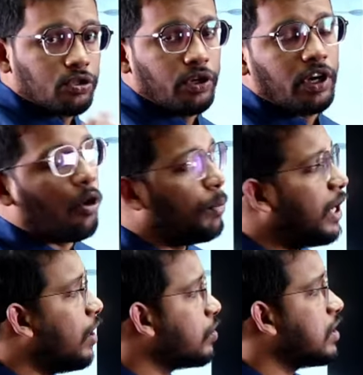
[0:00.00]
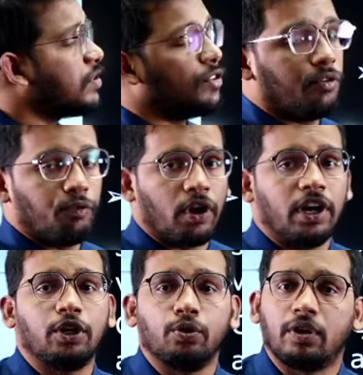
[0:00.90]
So in how many doses one
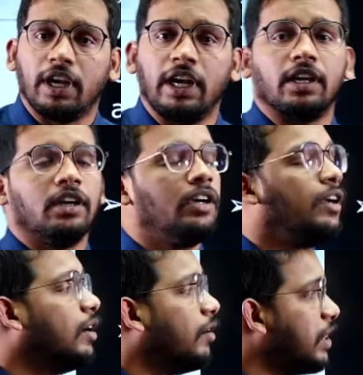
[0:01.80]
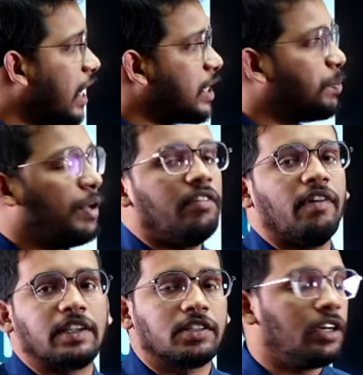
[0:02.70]
need to treat with the HPV
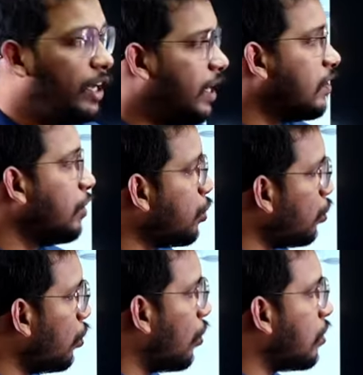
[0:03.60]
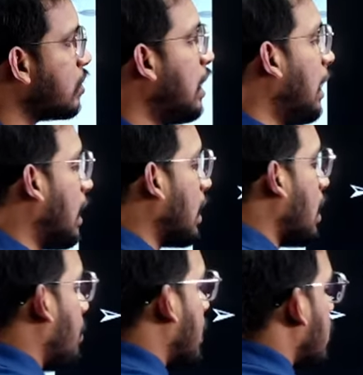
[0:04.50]
vaccine? It is in 2 doses, and
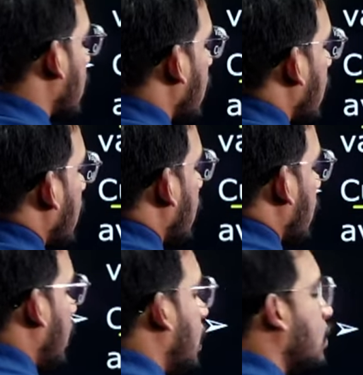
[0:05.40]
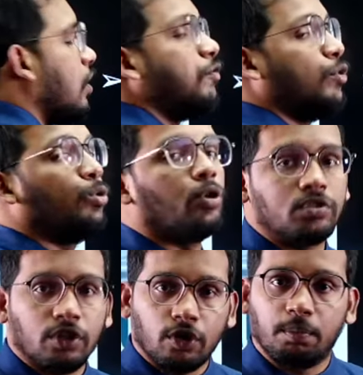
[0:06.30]
commercially it is of
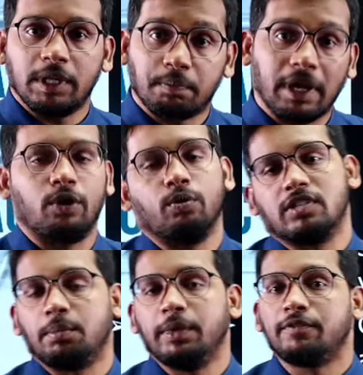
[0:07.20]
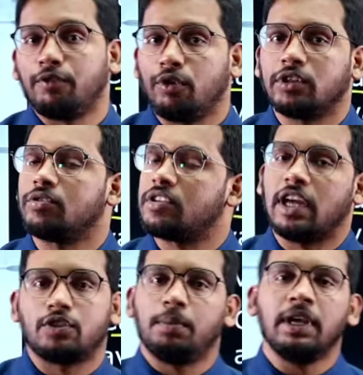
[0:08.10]
2,000 rupees per dose. That means 4,000
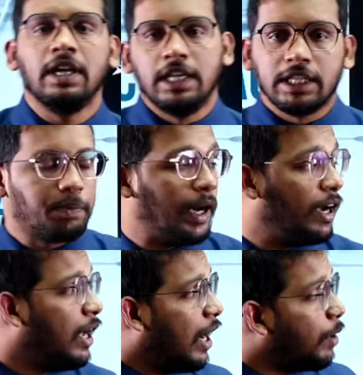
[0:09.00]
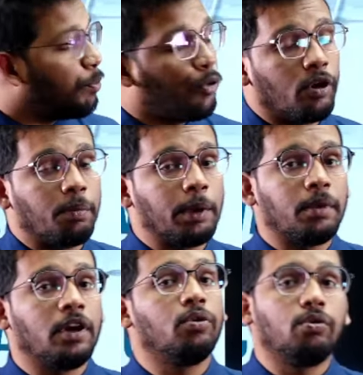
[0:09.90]
has to be spent. And poor
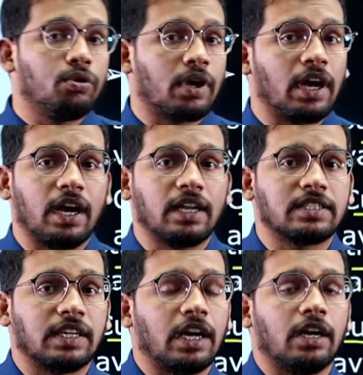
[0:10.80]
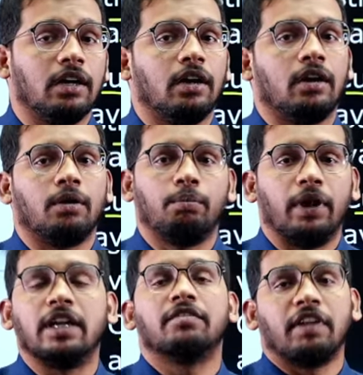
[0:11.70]
people, you can understand,
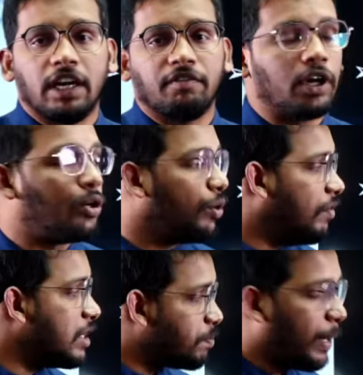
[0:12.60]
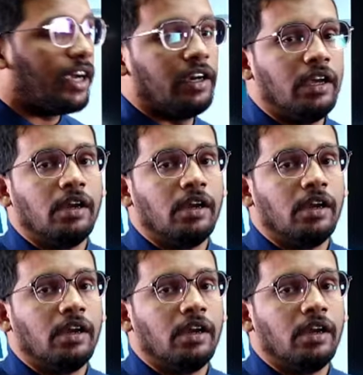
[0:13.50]
it is very difficult to even spend